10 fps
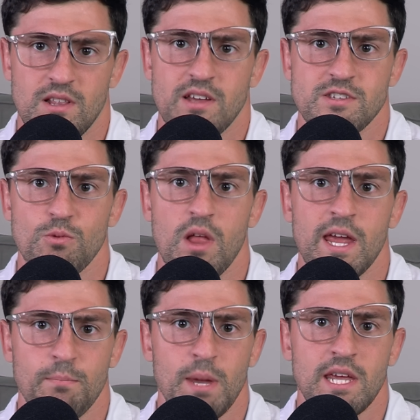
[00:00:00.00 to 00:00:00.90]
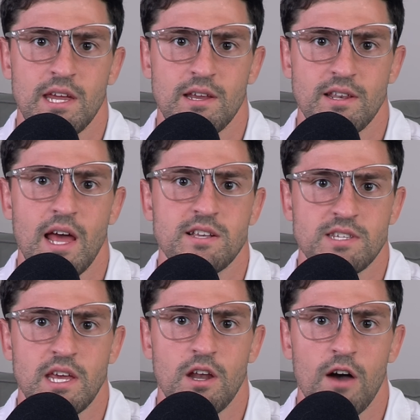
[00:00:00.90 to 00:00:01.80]
Unless you like picking dead
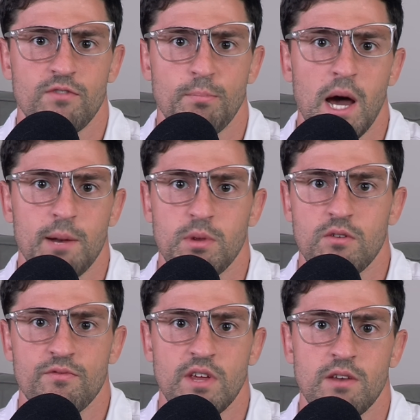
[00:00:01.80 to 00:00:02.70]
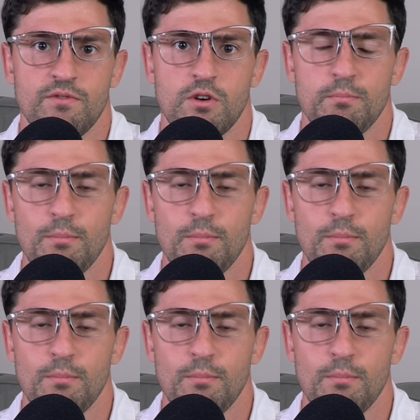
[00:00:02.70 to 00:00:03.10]
skin off the bottom of your feet for a